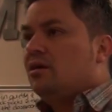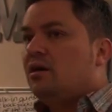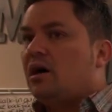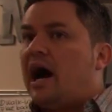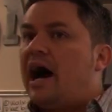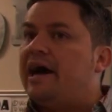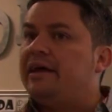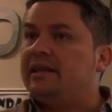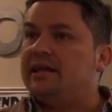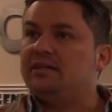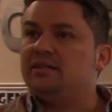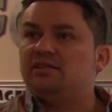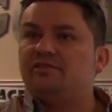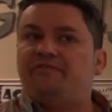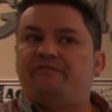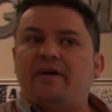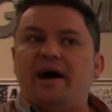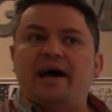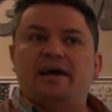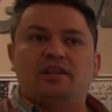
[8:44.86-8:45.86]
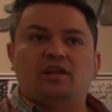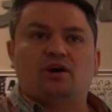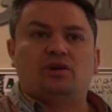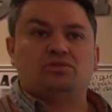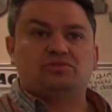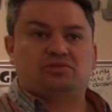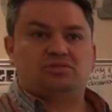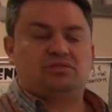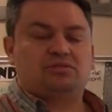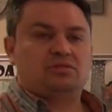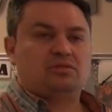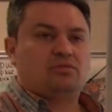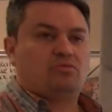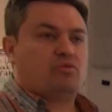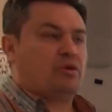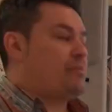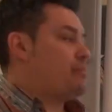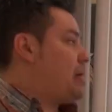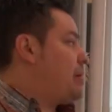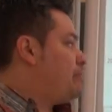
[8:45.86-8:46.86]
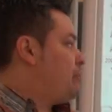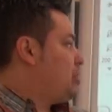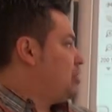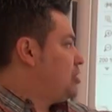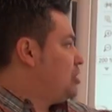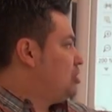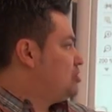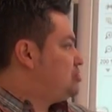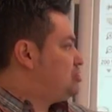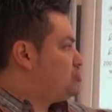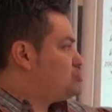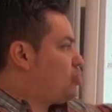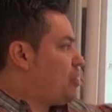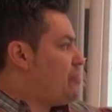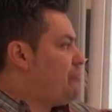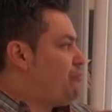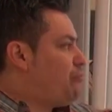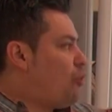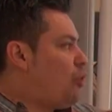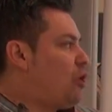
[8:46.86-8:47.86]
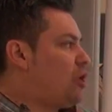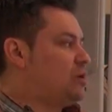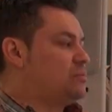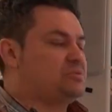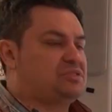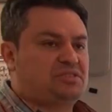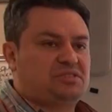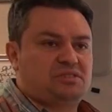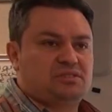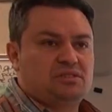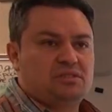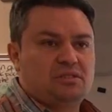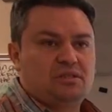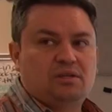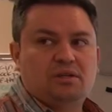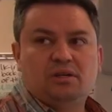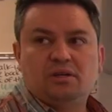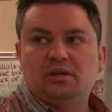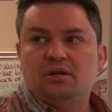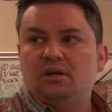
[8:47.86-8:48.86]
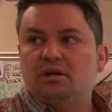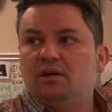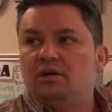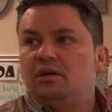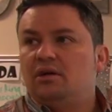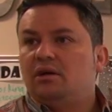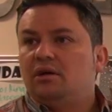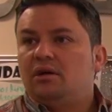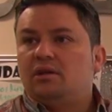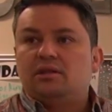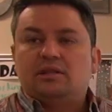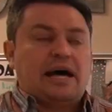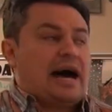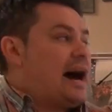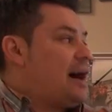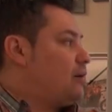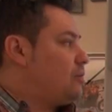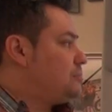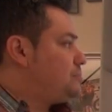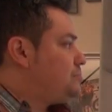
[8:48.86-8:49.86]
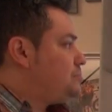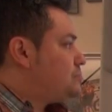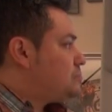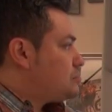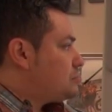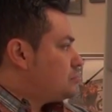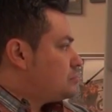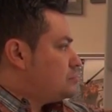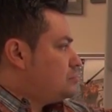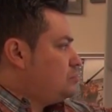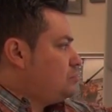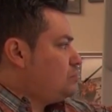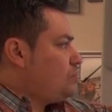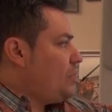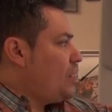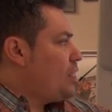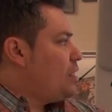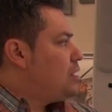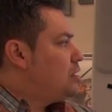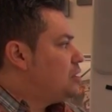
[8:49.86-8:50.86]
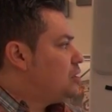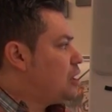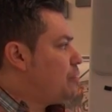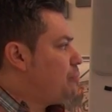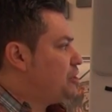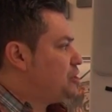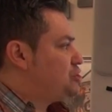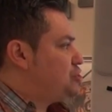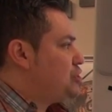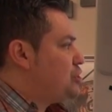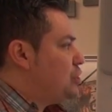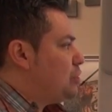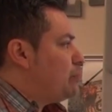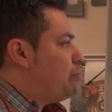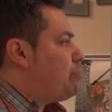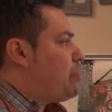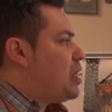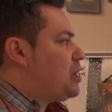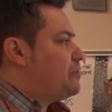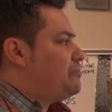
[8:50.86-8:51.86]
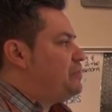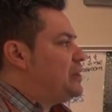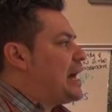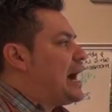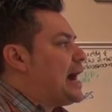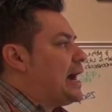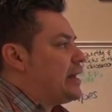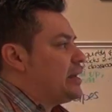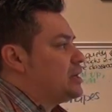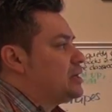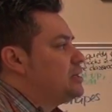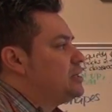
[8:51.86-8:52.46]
Identify those. Remember those 3 forms. Now, number 2, butterfly.